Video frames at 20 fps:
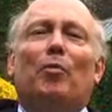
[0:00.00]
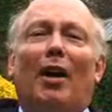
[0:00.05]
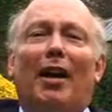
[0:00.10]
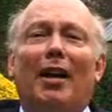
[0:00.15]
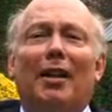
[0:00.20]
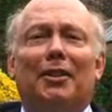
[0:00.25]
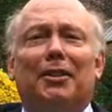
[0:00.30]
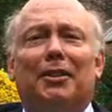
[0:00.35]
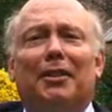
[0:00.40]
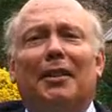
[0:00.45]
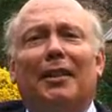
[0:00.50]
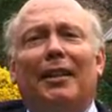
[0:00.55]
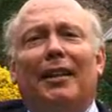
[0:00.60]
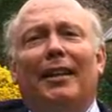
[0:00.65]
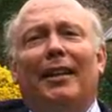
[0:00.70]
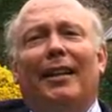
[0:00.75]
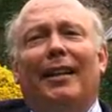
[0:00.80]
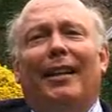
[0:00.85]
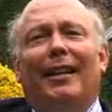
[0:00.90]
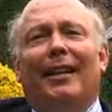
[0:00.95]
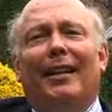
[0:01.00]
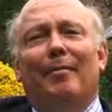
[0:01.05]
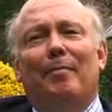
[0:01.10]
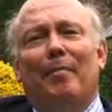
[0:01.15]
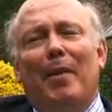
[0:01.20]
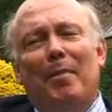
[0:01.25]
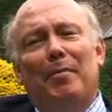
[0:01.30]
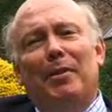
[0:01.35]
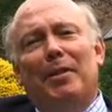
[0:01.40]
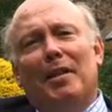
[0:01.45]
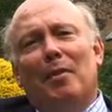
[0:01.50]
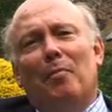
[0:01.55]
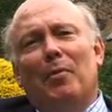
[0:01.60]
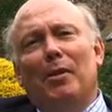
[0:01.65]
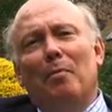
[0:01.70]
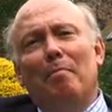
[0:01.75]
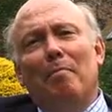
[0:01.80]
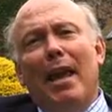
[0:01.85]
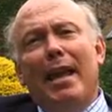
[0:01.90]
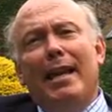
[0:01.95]
works, maybe
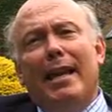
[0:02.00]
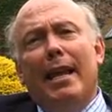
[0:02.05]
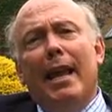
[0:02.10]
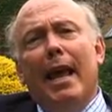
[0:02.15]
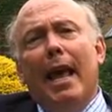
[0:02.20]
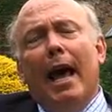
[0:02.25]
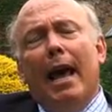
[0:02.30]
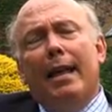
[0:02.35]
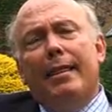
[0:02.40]
someone will make it.